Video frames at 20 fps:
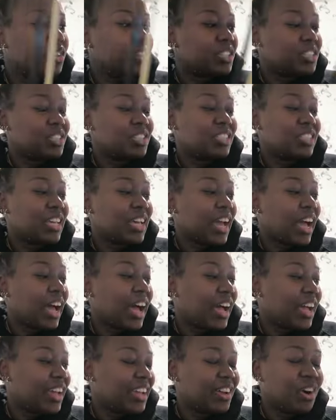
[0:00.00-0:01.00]
this to say,
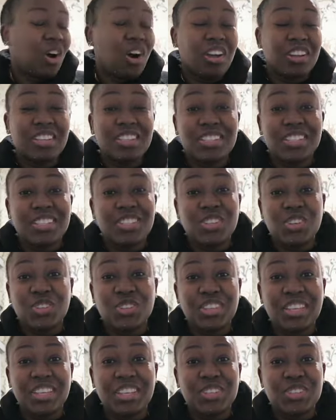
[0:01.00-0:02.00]
I honestly don't
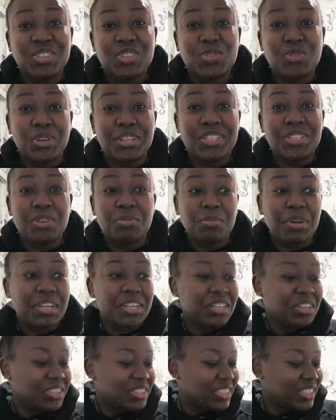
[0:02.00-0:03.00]
think you should waste your
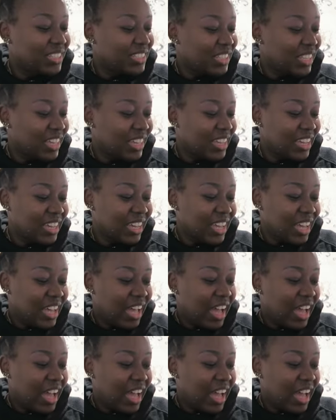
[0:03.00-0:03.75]
money on this thing,